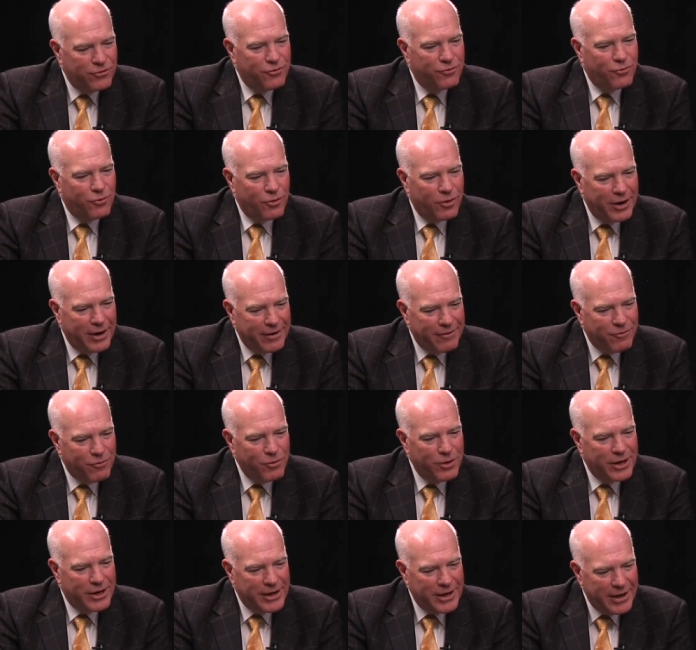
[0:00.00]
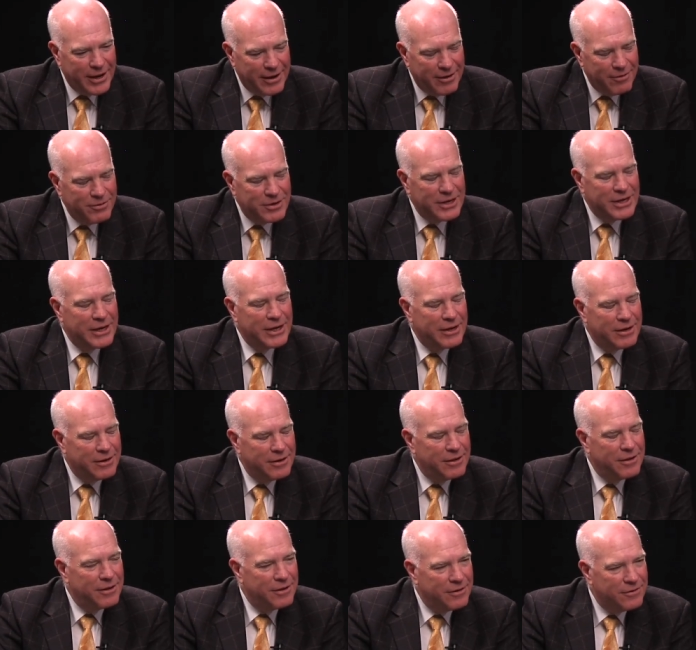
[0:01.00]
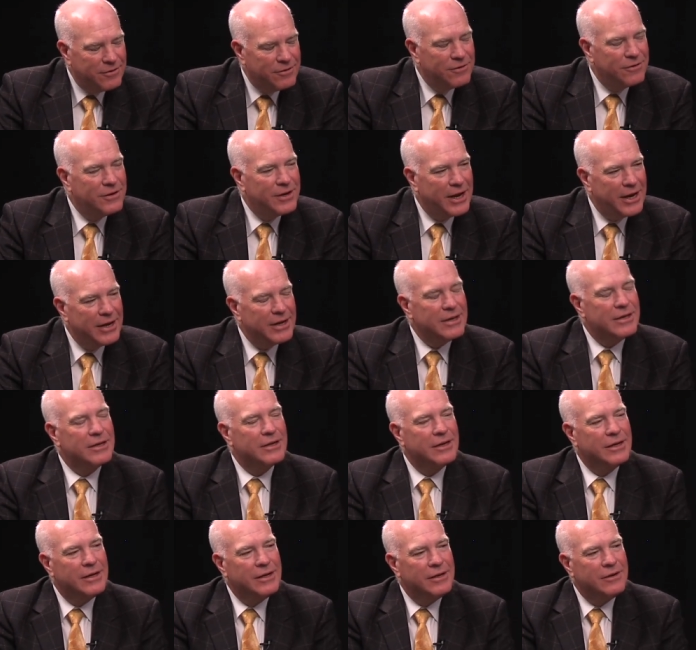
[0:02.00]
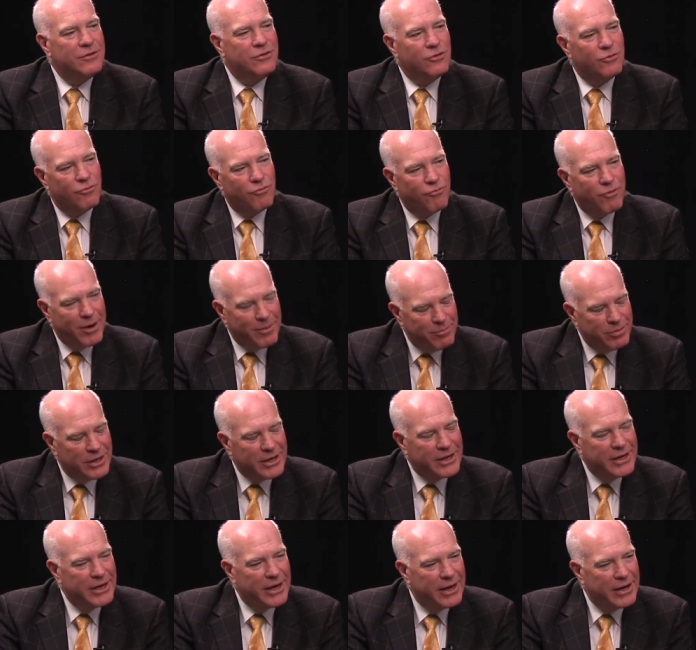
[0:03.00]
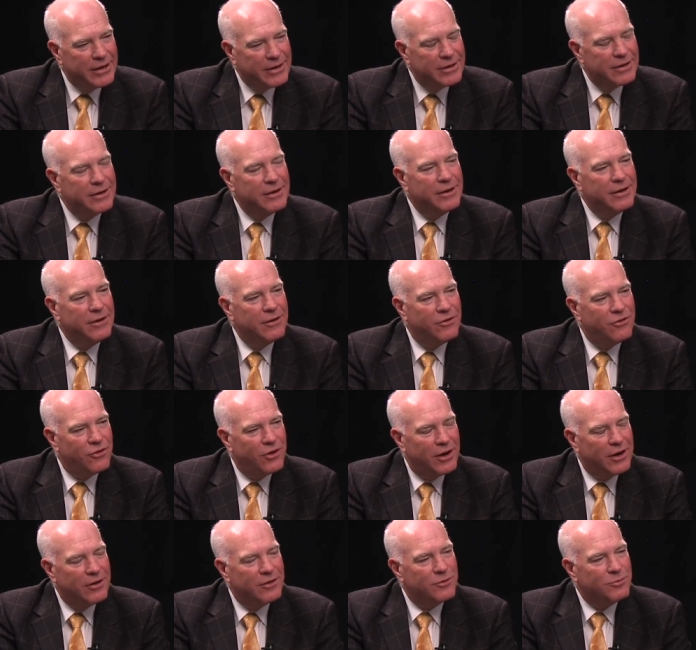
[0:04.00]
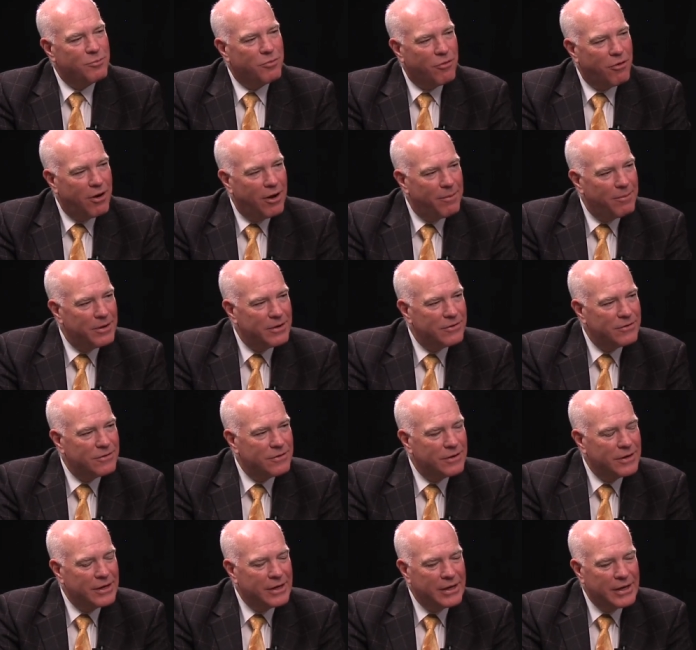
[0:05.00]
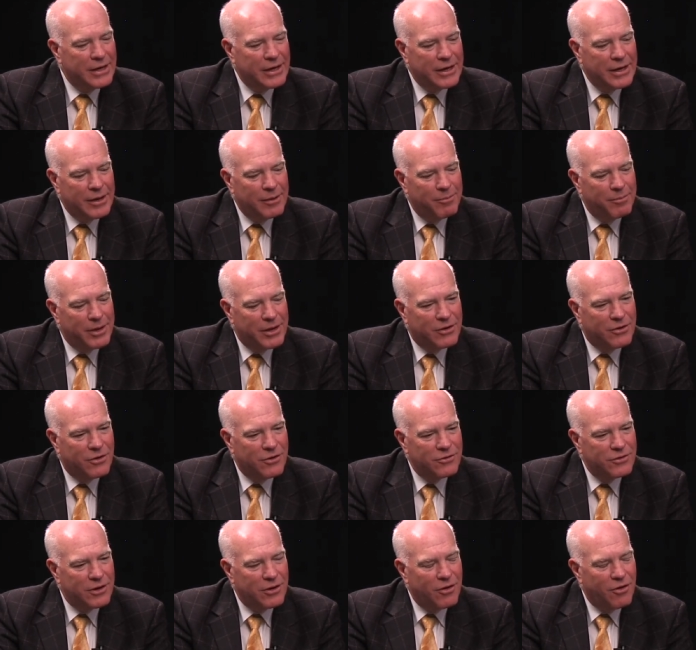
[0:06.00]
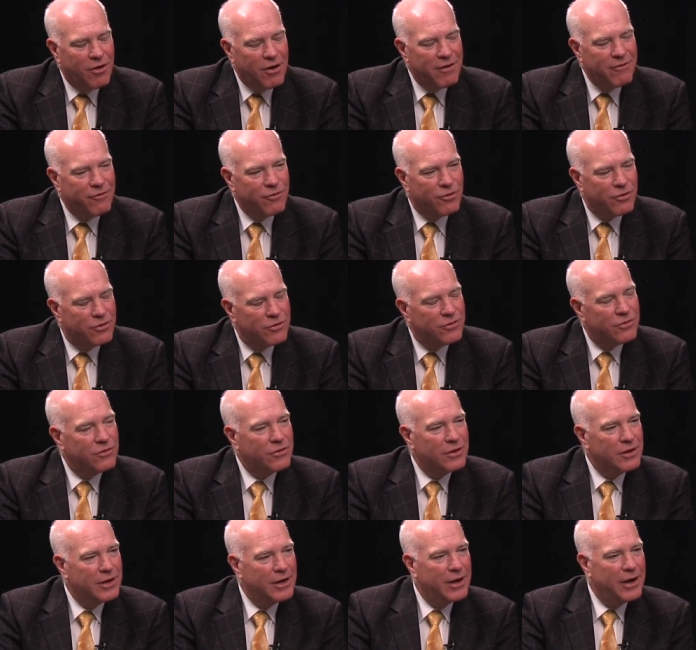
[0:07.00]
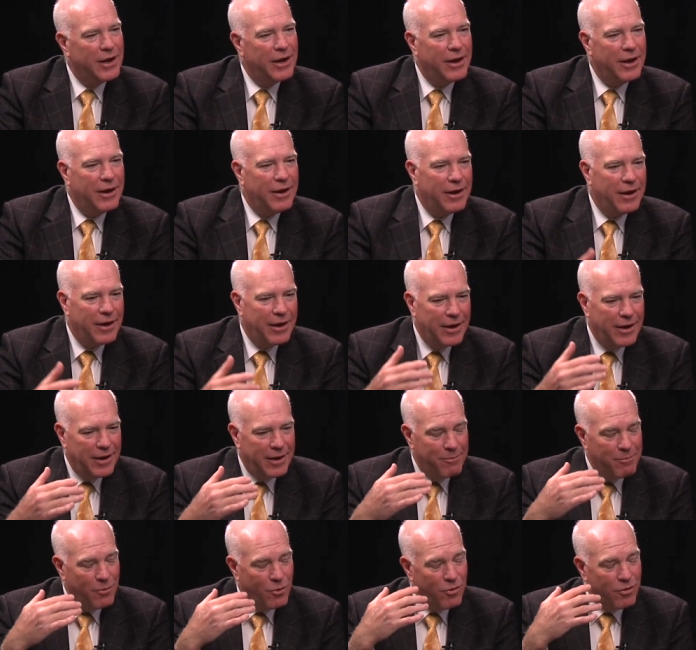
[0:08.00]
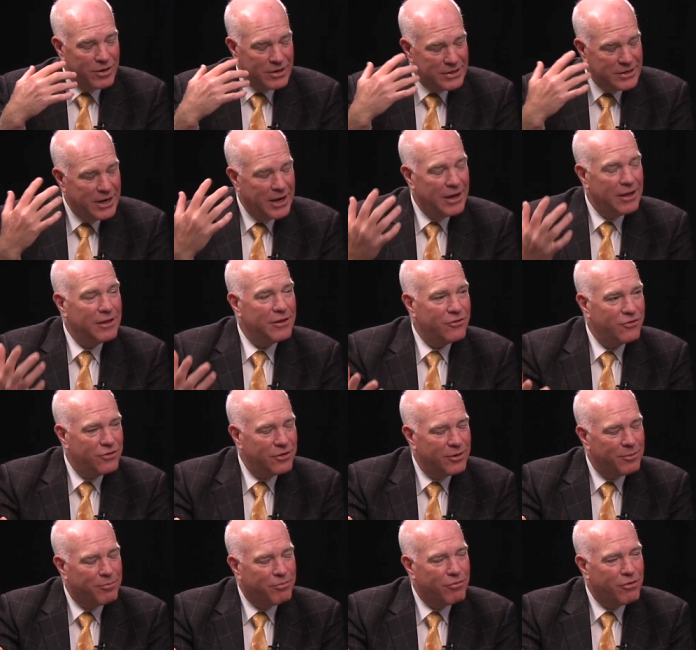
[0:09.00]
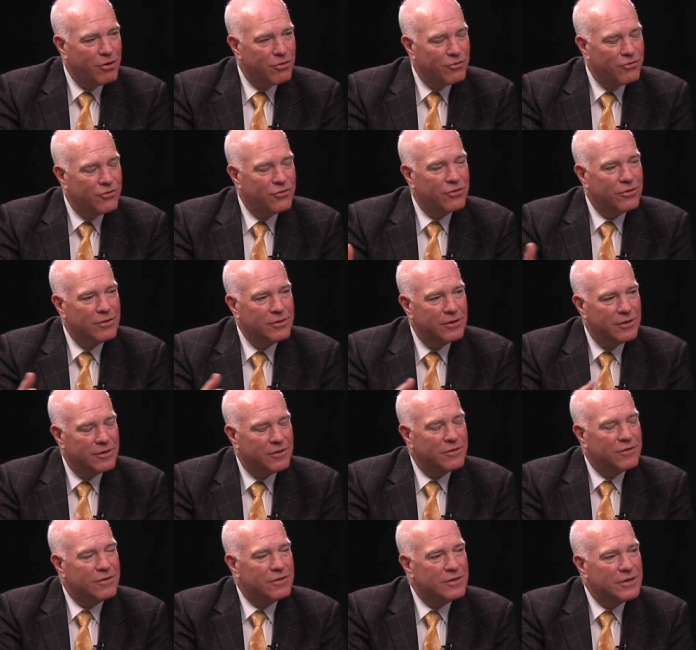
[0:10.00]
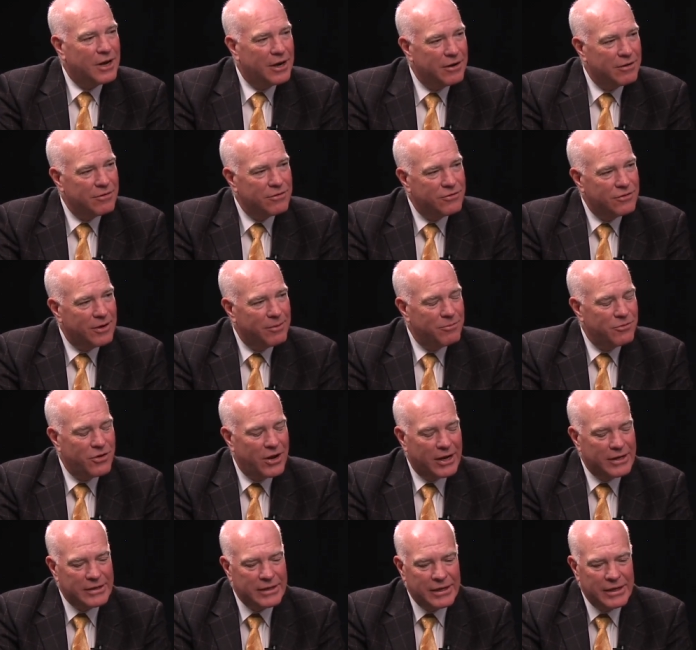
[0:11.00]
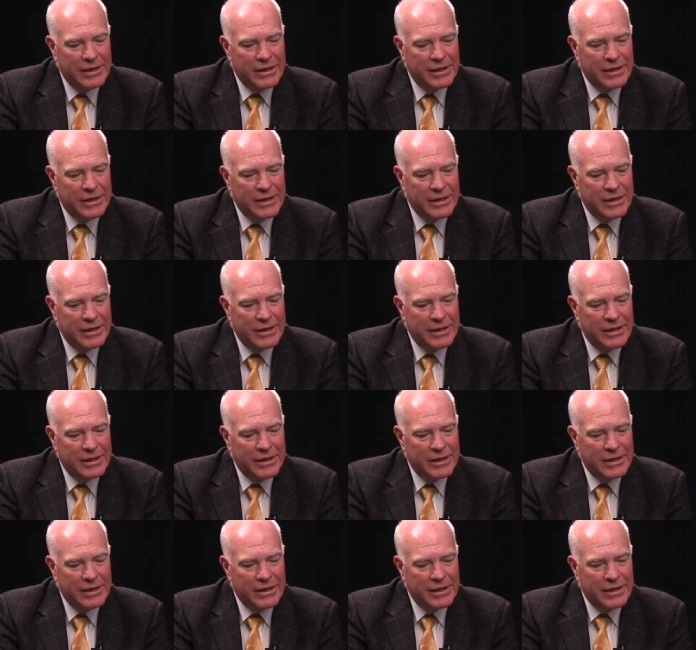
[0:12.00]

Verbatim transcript: for every county in this state to replicate Jenna's promise, uh-huh. because it offers a more intelligent approach to this entire subject.